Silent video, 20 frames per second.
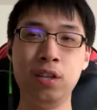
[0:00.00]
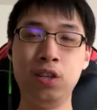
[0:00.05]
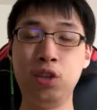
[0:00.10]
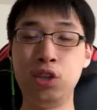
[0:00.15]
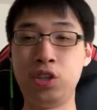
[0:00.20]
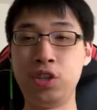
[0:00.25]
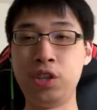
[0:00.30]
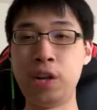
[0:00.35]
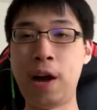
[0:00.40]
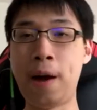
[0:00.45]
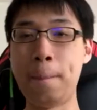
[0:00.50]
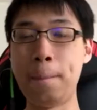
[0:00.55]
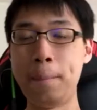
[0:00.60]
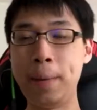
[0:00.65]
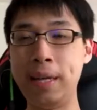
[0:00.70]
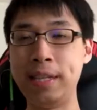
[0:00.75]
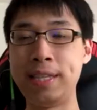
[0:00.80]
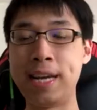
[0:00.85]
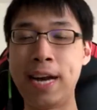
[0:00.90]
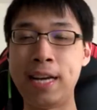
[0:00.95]
Your
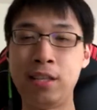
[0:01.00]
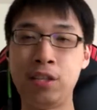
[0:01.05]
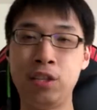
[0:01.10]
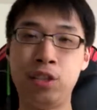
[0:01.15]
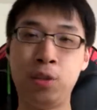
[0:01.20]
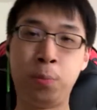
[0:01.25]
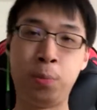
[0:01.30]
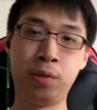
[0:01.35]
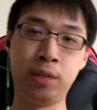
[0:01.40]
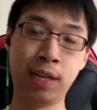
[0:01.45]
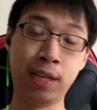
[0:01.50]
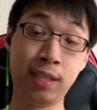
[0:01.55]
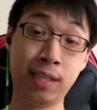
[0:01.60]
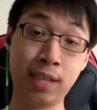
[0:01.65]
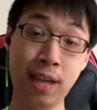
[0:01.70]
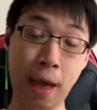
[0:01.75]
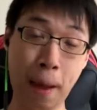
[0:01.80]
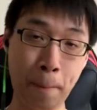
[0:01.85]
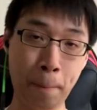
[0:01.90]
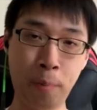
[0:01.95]
main task is to protect
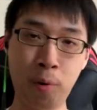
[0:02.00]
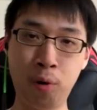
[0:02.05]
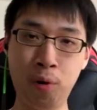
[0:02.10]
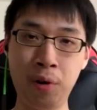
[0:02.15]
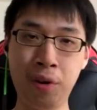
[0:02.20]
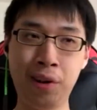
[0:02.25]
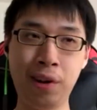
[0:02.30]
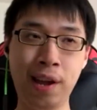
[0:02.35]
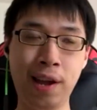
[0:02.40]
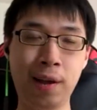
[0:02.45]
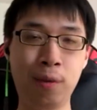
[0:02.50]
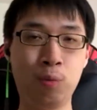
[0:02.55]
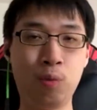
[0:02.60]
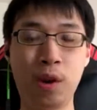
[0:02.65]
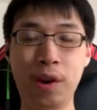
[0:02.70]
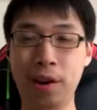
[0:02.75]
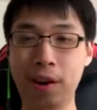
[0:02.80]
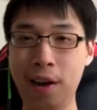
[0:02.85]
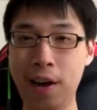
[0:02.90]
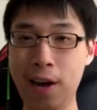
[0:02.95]
the emperor and
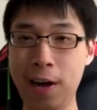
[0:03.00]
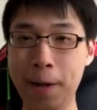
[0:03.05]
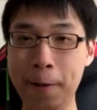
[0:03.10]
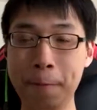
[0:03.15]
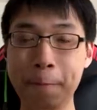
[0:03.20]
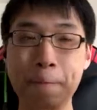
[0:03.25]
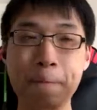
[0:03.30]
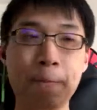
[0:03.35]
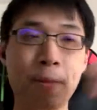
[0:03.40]
whatnot.